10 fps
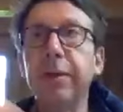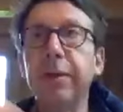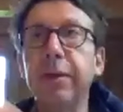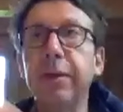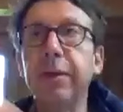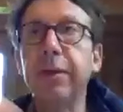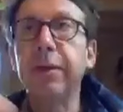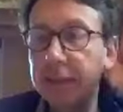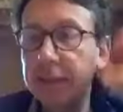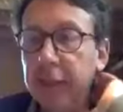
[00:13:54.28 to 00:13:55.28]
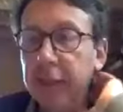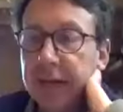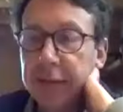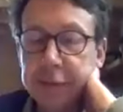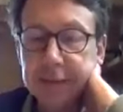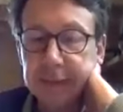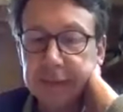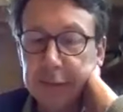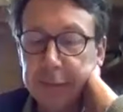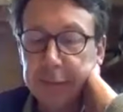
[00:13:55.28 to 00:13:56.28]
Secondly, um, I
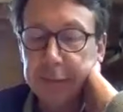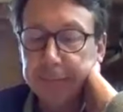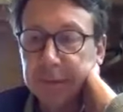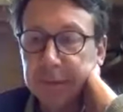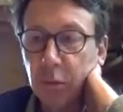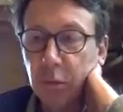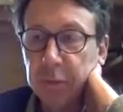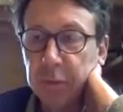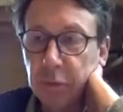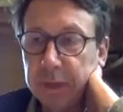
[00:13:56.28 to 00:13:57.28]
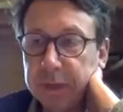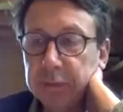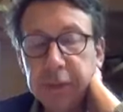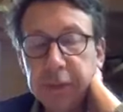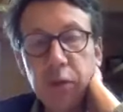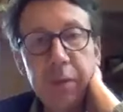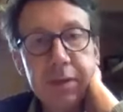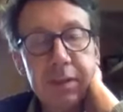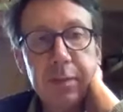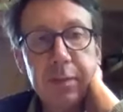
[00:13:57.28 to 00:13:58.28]
think that um, when we try
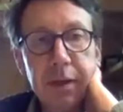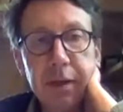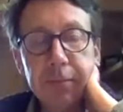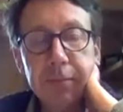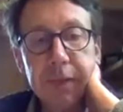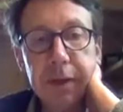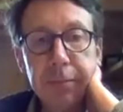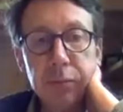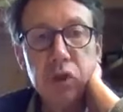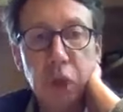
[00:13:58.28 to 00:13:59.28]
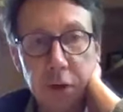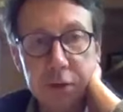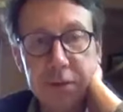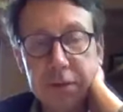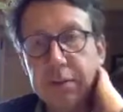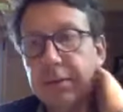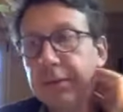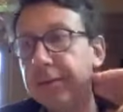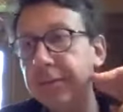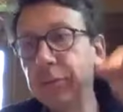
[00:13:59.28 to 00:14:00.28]
to think about similar um,
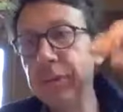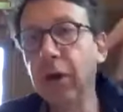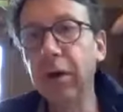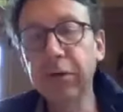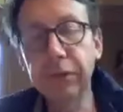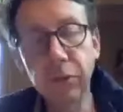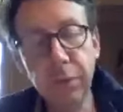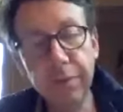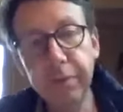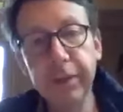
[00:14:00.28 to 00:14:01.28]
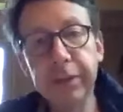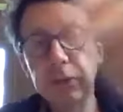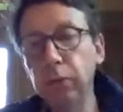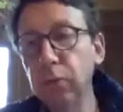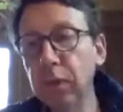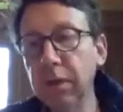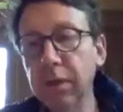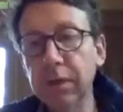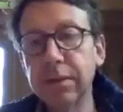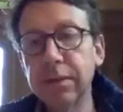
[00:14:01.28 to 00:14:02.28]
shocks, you know, we often refer
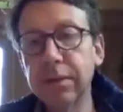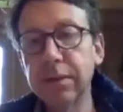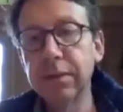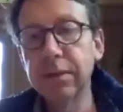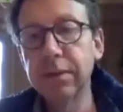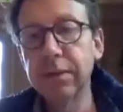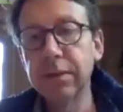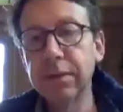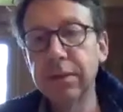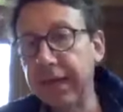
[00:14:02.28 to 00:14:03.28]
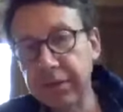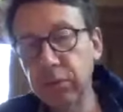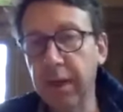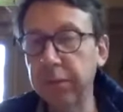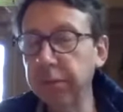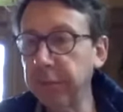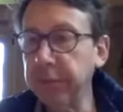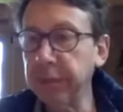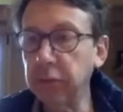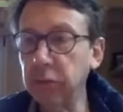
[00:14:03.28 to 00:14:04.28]
to SARS
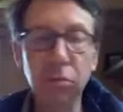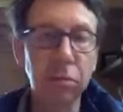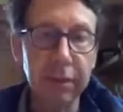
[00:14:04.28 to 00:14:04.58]
2003,